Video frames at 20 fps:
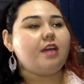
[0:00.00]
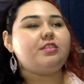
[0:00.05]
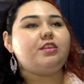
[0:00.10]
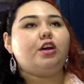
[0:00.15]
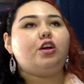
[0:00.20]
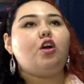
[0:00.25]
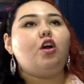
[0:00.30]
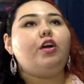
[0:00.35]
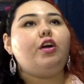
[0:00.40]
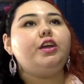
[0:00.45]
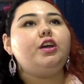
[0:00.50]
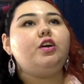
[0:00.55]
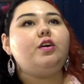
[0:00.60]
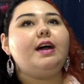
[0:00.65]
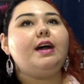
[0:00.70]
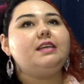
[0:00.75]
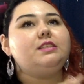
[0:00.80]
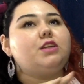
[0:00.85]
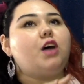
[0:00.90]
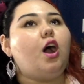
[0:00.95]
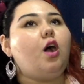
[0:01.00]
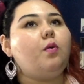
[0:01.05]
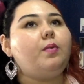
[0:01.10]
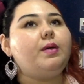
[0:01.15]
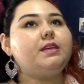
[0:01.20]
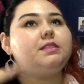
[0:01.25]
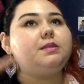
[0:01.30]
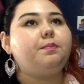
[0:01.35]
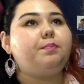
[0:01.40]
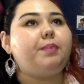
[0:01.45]
The choreo has
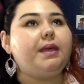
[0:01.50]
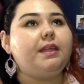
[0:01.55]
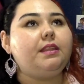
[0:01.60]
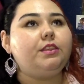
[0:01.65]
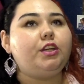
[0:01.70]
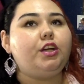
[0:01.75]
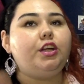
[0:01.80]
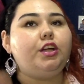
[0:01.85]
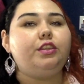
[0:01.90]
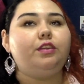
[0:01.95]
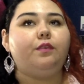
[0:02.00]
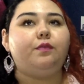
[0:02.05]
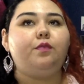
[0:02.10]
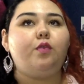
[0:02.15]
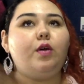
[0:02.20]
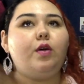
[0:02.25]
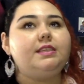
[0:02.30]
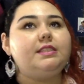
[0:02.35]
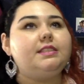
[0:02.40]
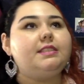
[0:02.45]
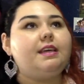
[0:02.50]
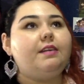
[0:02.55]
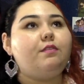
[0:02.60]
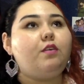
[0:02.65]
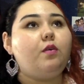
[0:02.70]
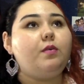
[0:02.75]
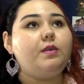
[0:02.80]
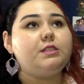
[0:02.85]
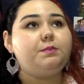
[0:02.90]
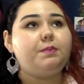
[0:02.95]
always been there. The voices have
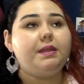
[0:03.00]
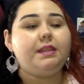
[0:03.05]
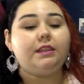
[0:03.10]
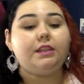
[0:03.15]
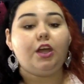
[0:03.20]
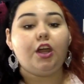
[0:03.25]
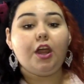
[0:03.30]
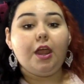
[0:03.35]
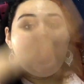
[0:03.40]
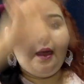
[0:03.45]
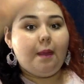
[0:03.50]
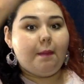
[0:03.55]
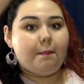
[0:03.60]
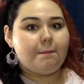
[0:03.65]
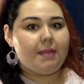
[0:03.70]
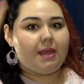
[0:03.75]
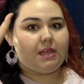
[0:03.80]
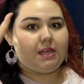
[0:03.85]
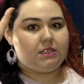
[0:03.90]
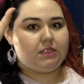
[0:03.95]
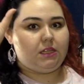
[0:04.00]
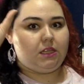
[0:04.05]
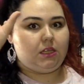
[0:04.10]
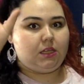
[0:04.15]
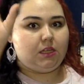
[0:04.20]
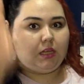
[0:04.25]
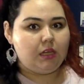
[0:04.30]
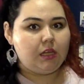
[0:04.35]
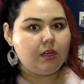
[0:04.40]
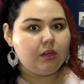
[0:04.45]
always been there. Miss
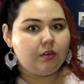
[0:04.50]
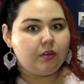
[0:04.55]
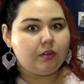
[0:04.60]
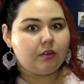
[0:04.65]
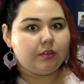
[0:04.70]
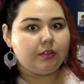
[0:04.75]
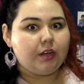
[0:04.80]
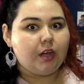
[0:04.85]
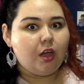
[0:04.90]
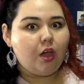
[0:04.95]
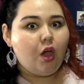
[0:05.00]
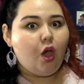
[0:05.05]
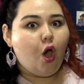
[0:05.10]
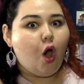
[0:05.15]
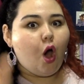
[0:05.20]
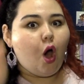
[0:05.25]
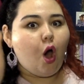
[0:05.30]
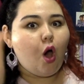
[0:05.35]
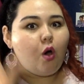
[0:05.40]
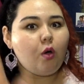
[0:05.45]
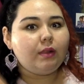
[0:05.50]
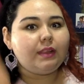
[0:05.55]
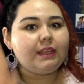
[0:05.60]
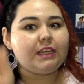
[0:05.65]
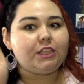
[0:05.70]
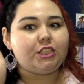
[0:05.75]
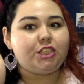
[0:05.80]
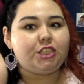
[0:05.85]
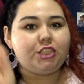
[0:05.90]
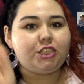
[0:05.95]
Yeeuns.
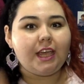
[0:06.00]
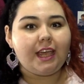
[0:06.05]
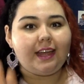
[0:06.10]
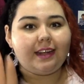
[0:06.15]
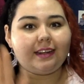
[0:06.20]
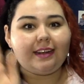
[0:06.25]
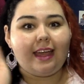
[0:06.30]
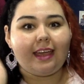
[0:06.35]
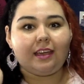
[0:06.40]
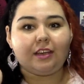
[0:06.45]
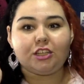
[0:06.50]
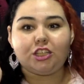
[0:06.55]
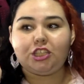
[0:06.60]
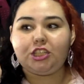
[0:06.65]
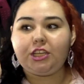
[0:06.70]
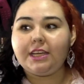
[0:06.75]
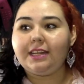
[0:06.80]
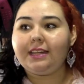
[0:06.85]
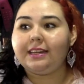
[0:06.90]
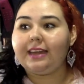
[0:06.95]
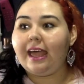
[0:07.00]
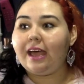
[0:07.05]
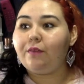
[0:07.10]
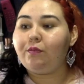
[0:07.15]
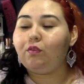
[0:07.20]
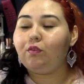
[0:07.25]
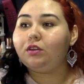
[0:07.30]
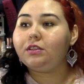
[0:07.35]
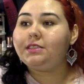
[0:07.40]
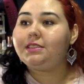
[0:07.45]
Holy shit, like, she
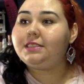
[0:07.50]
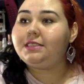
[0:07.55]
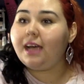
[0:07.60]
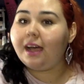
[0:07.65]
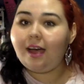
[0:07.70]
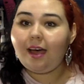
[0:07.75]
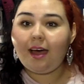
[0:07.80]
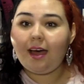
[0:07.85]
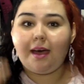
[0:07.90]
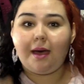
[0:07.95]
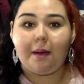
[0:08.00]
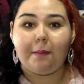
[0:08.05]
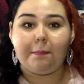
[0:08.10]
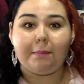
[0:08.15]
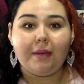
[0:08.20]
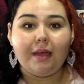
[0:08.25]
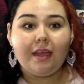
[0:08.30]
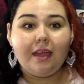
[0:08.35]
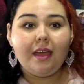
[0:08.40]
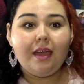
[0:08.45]
leveled up.